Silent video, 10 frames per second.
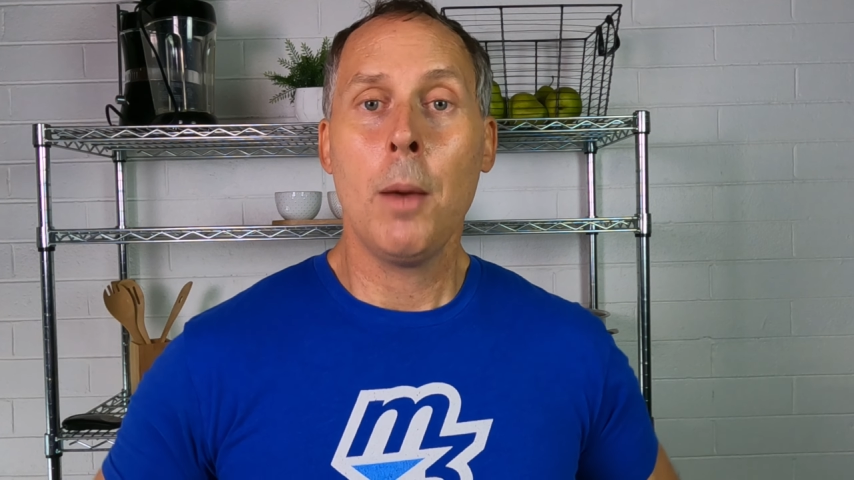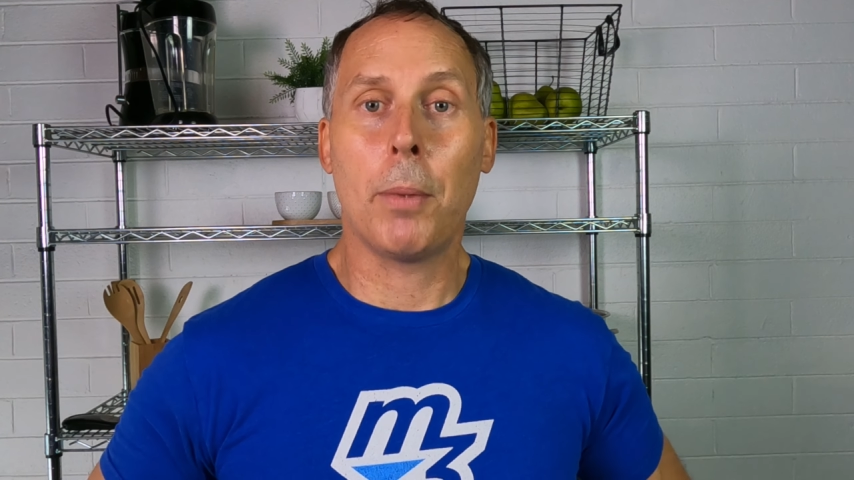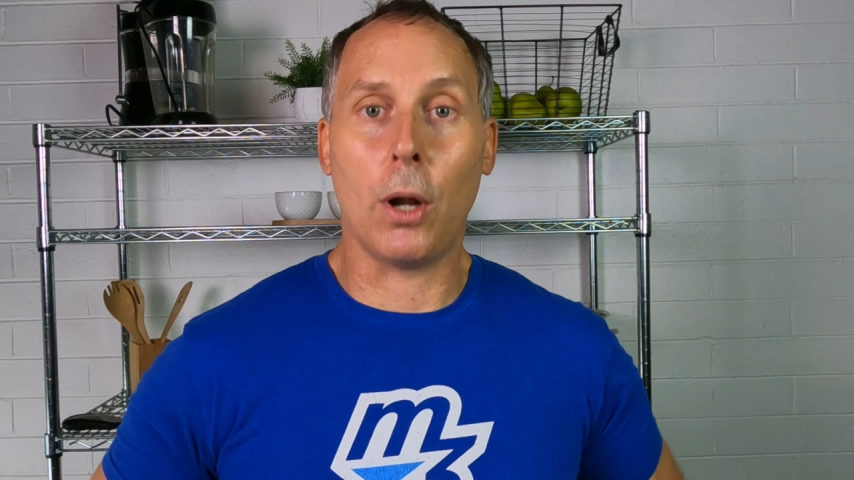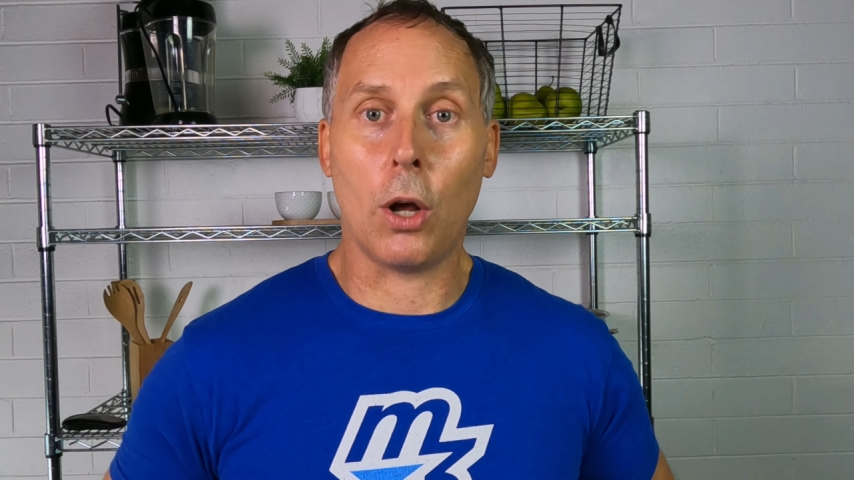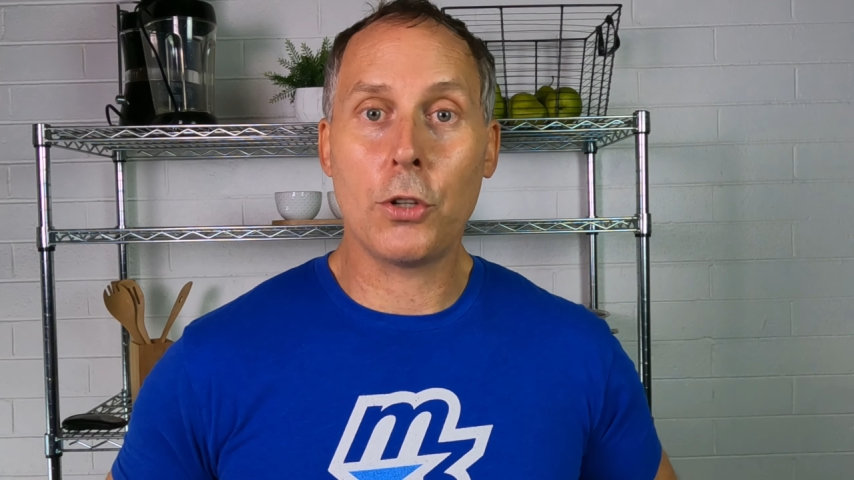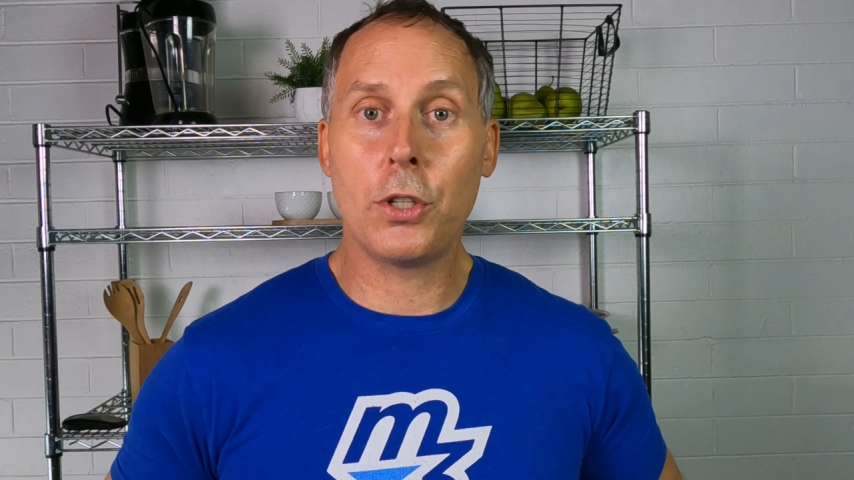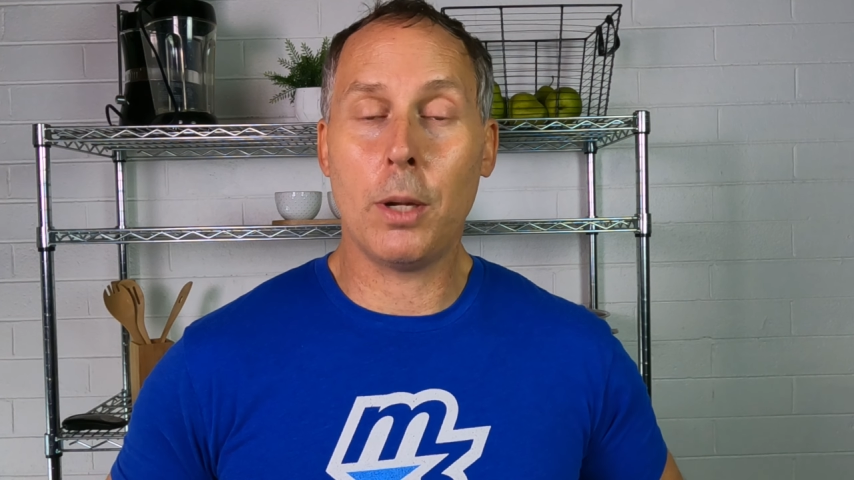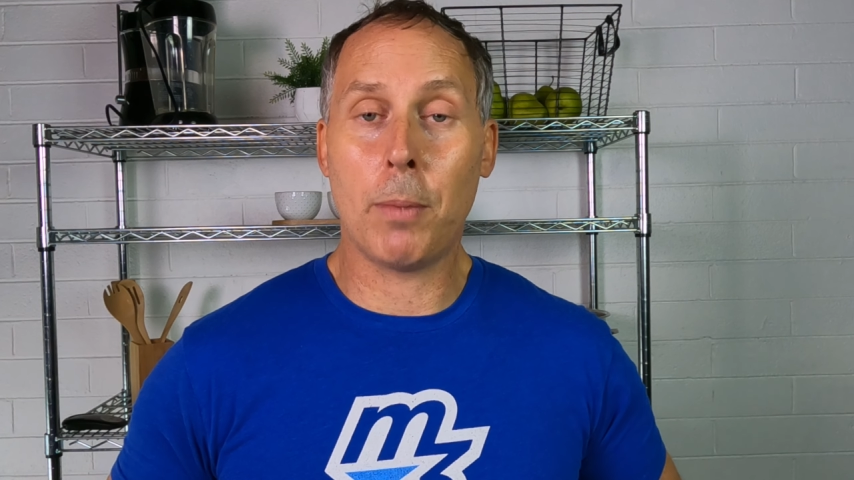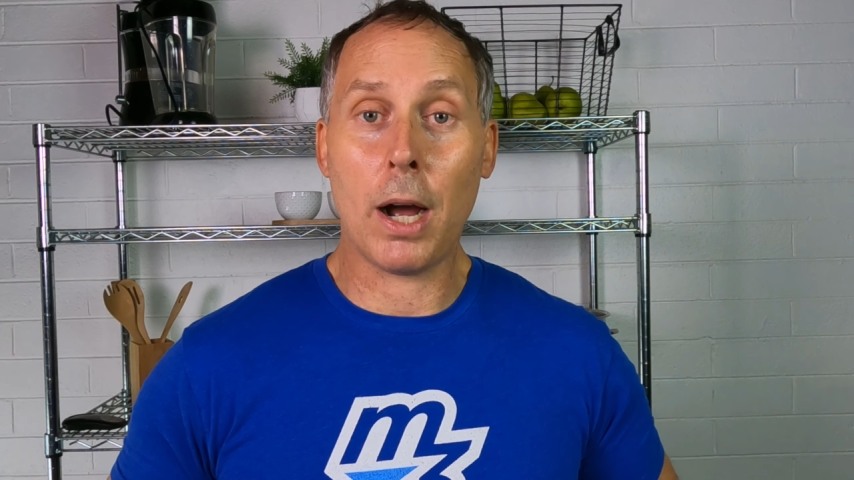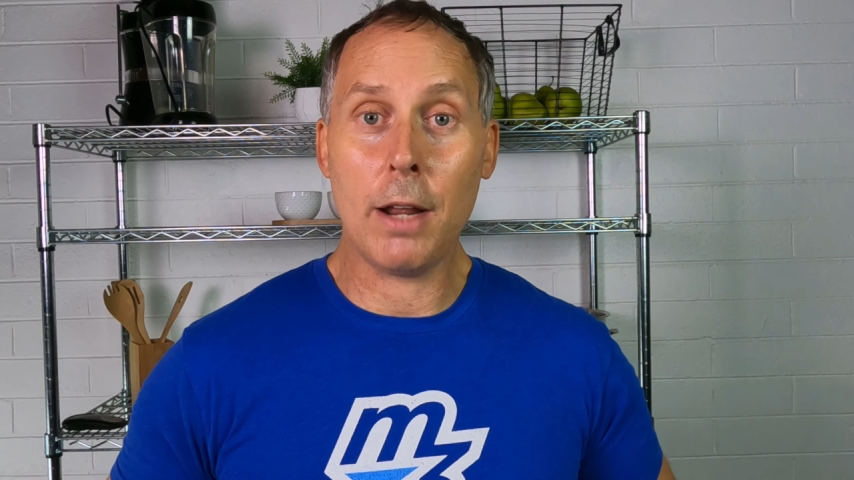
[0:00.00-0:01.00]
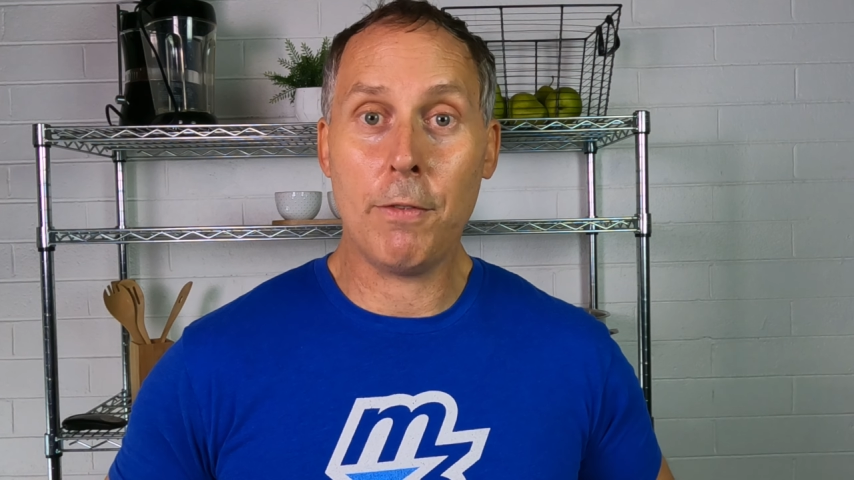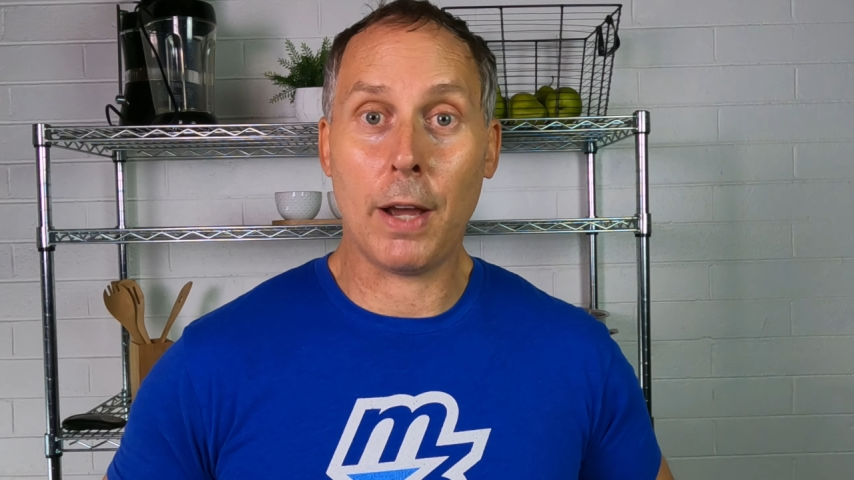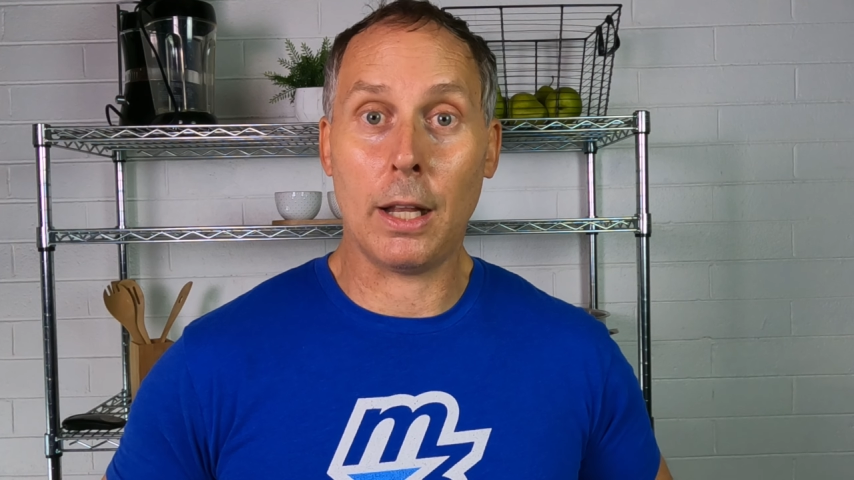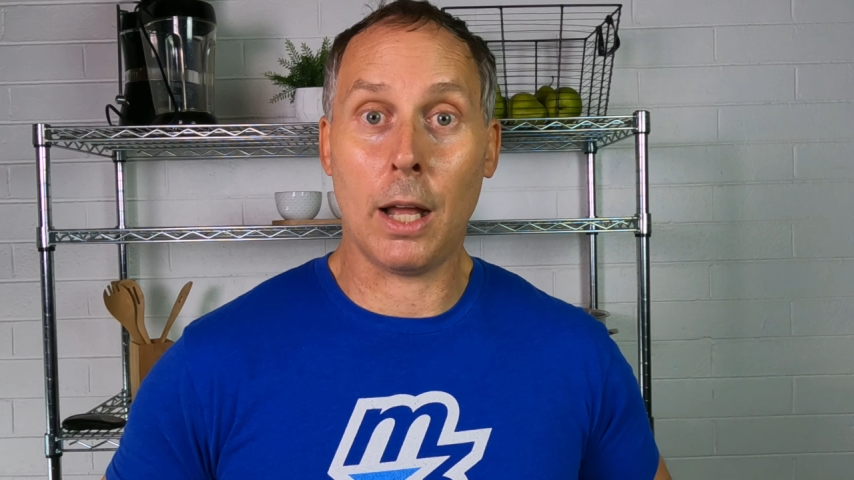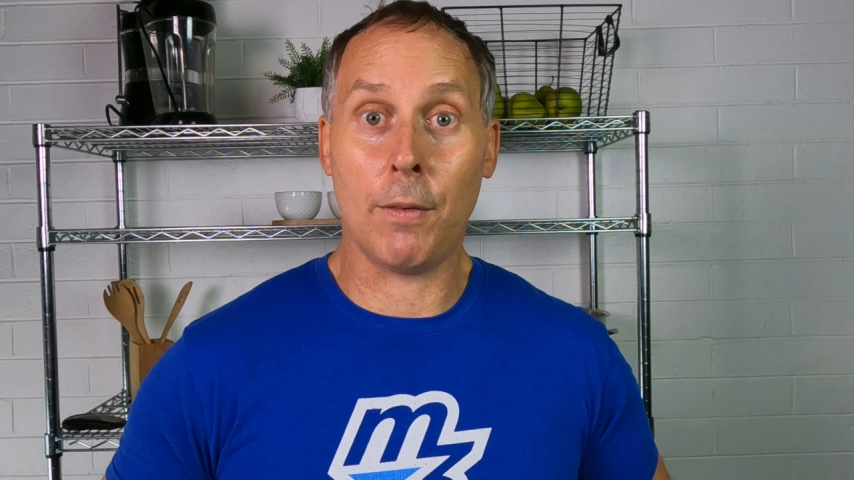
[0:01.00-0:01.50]
but also your body
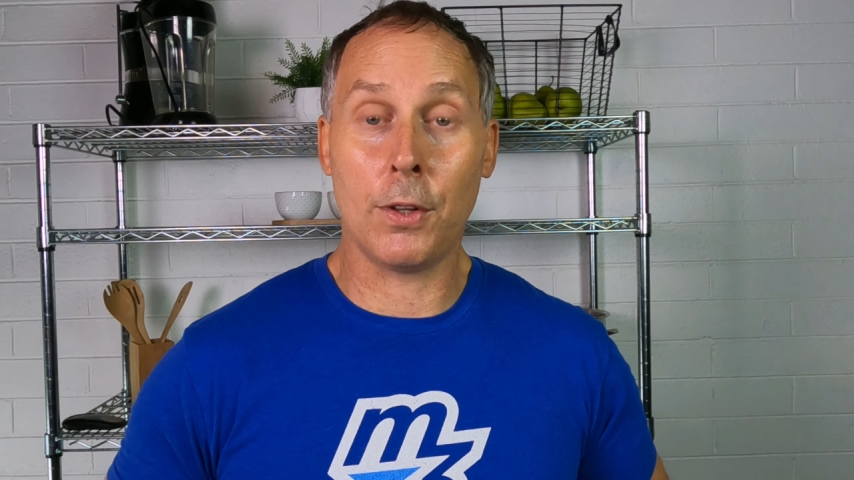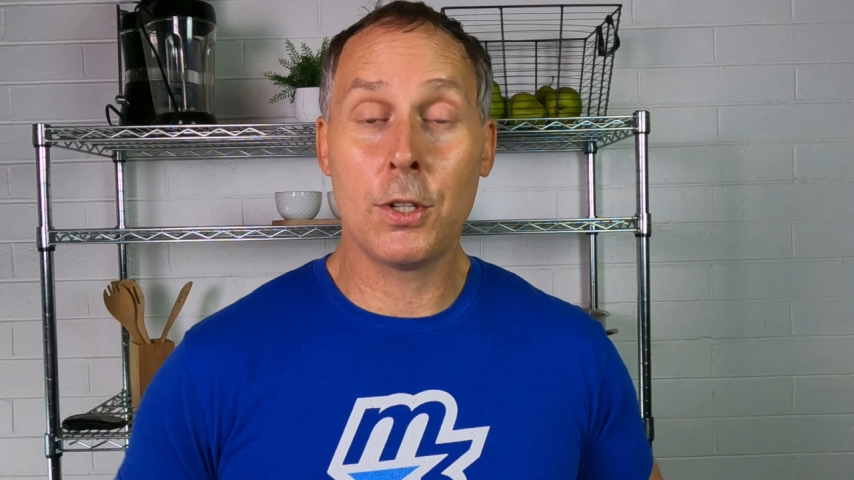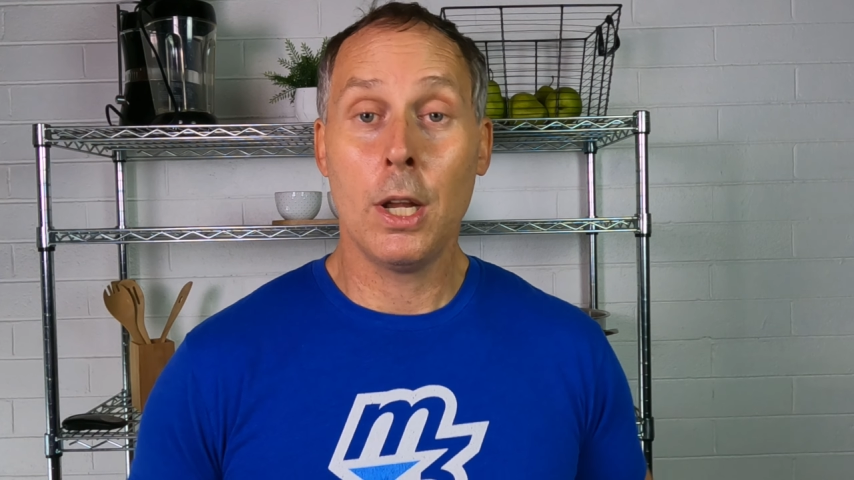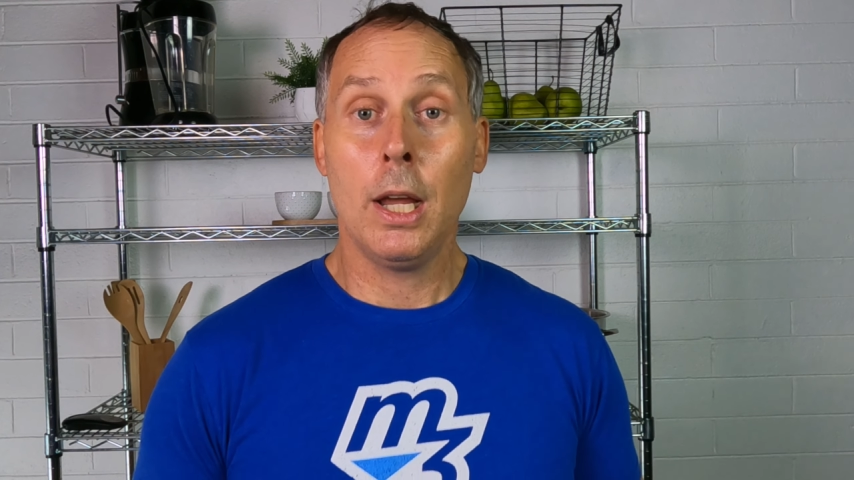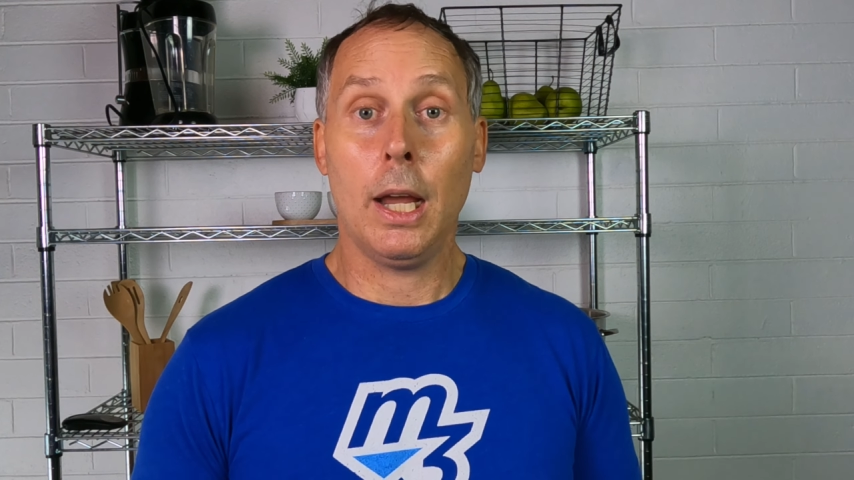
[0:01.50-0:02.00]
fat levels.